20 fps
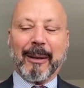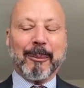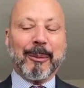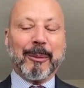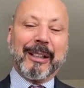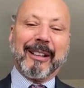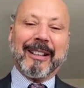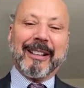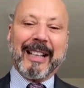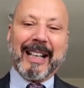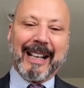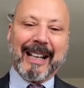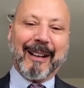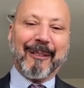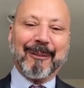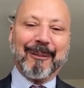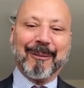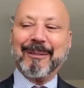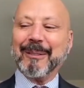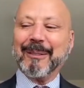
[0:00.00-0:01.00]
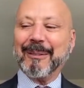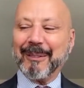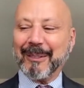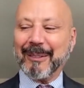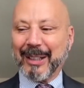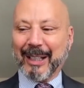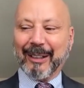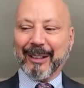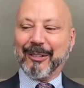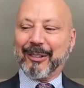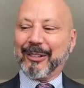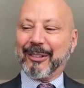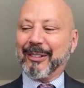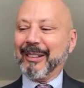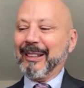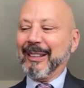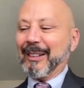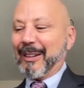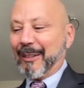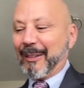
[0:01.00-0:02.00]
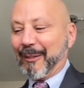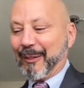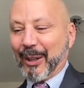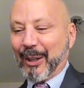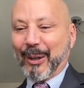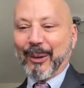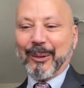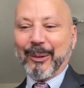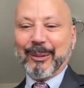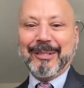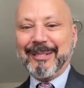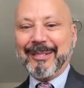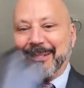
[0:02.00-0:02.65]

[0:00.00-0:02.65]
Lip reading: we didn't have the phone,